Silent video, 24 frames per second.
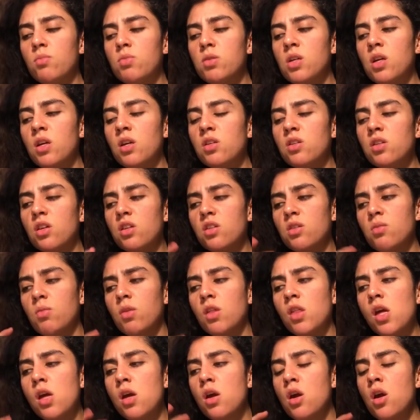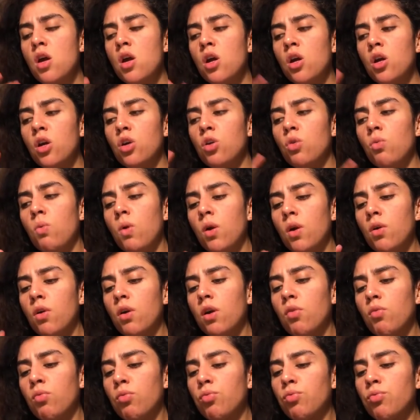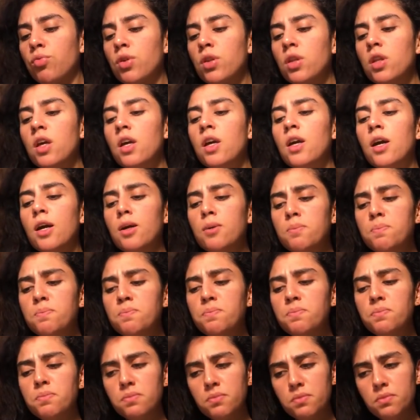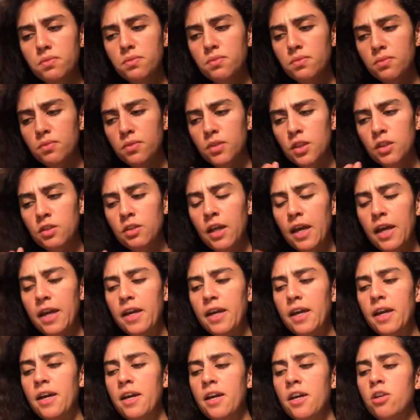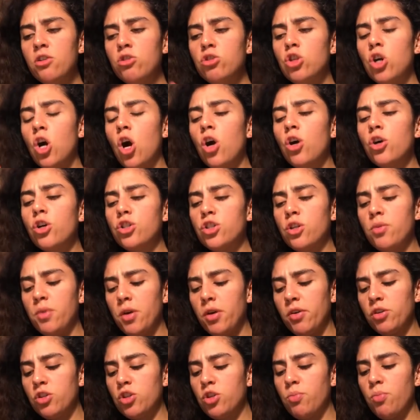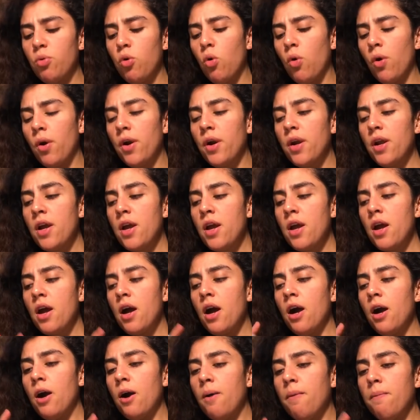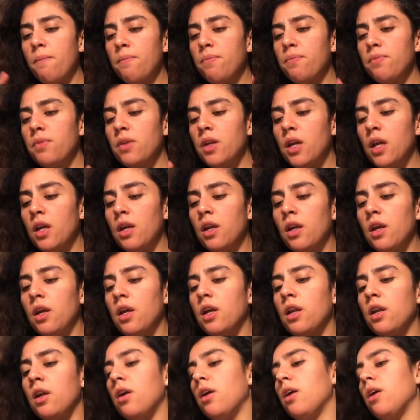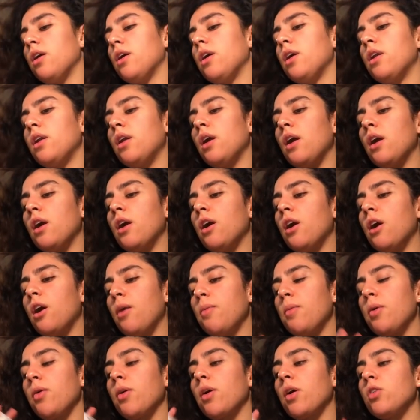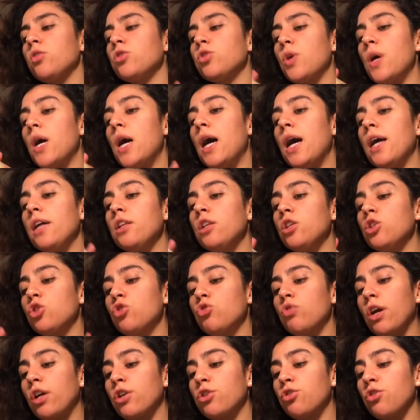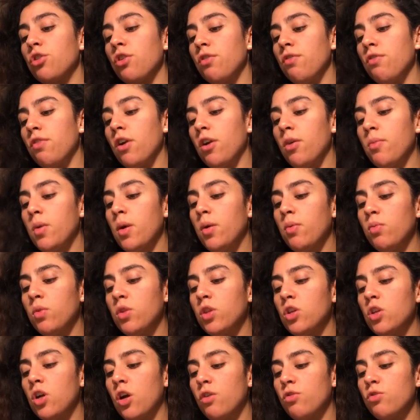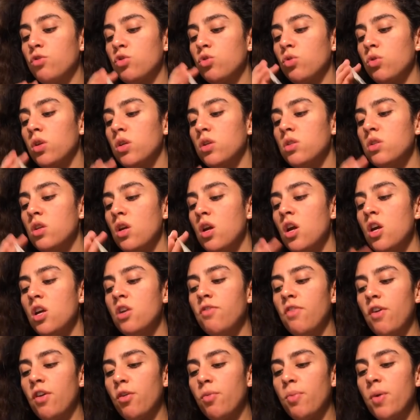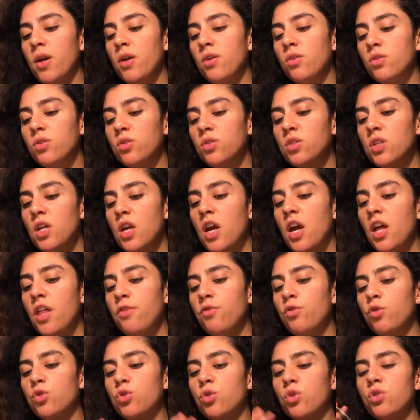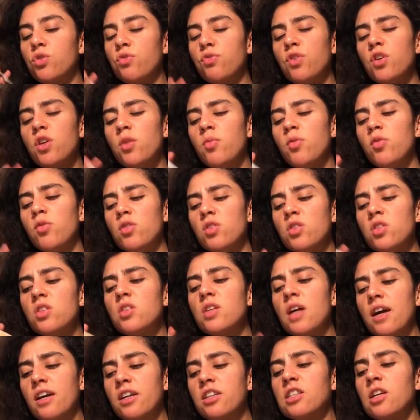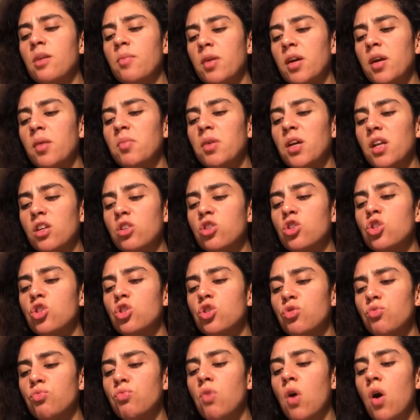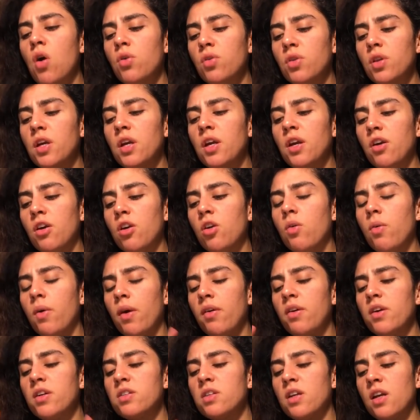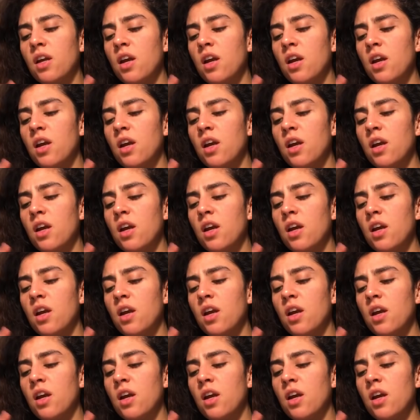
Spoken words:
I'm seeing it as like something that you want to really like charge. I'm hearing support in a I'm hearing also a highly structured environment with the Daughter of Swords, Father of Pentacles, and the Four of Swords. For a number of you, this is academic. I'm getting strongly here, Aquarius.